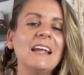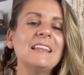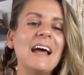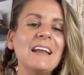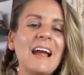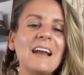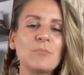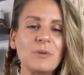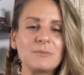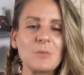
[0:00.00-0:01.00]
And that kind
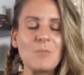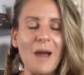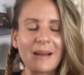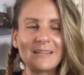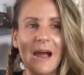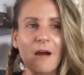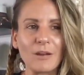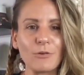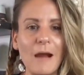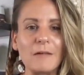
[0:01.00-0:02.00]
of brings me back
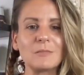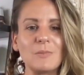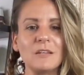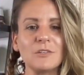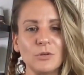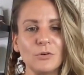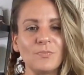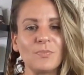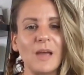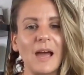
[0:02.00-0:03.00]
down and grounds me too.
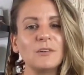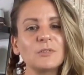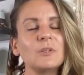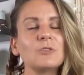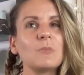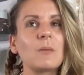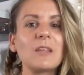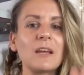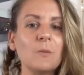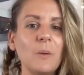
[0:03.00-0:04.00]
I also like to
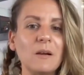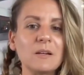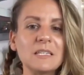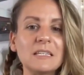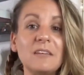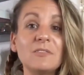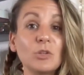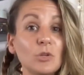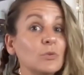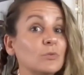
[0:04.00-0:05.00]
remember that comparison leaves
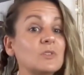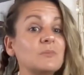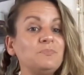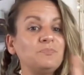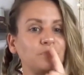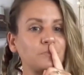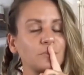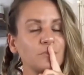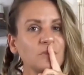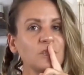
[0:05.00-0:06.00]
clues.
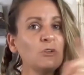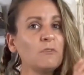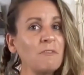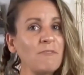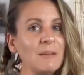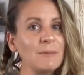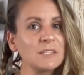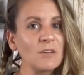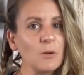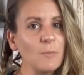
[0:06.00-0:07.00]
So if I find
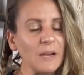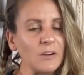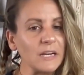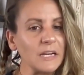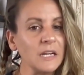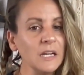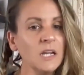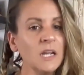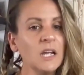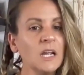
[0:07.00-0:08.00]
myself comparing
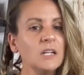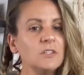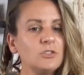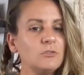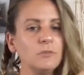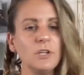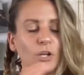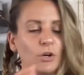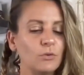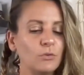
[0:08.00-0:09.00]
you
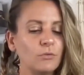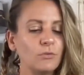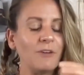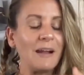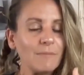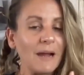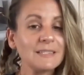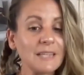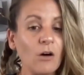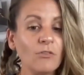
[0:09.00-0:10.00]
know, find
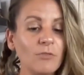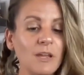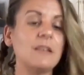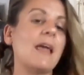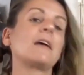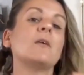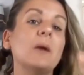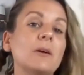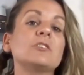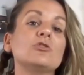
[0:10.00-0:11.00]
myself in that
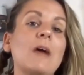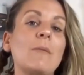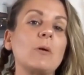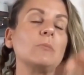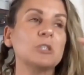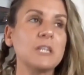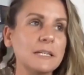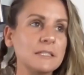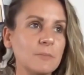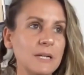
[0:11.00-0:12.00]
comparison trap where I'm
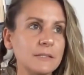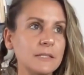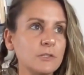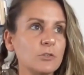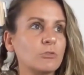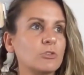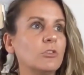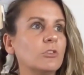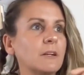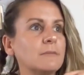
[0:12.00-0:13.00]
looking at somebody else on
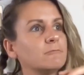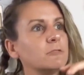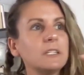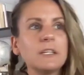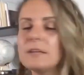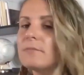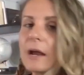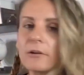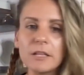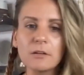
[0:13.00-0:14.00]
social and I'm really
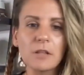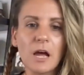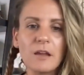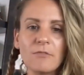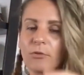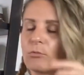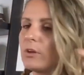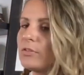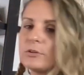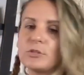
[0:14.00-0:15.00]
admiring their life or
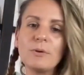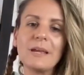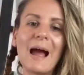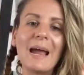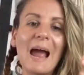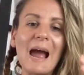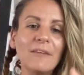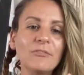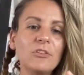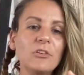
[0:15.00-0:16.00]
what they're doing, I
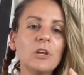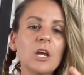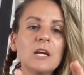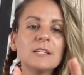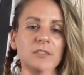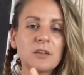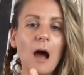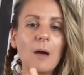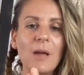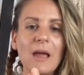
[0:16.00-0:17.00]
have to
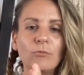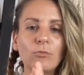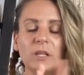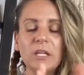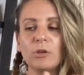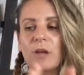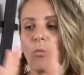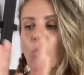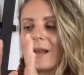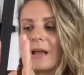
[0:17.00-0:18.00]
stop and really look
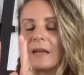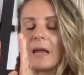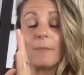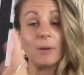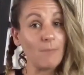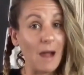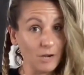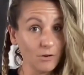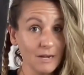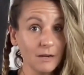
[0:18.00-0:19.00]
at what I am
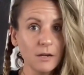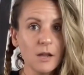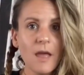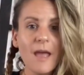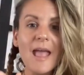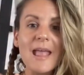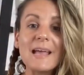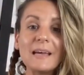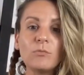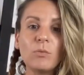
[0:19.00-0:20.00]
admiring
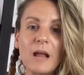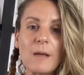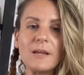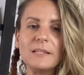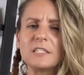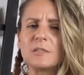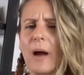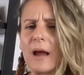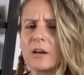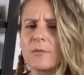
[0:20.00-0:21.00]
and what I'm
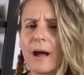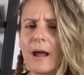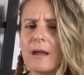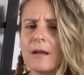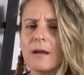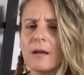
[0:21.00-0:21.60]
inspired by.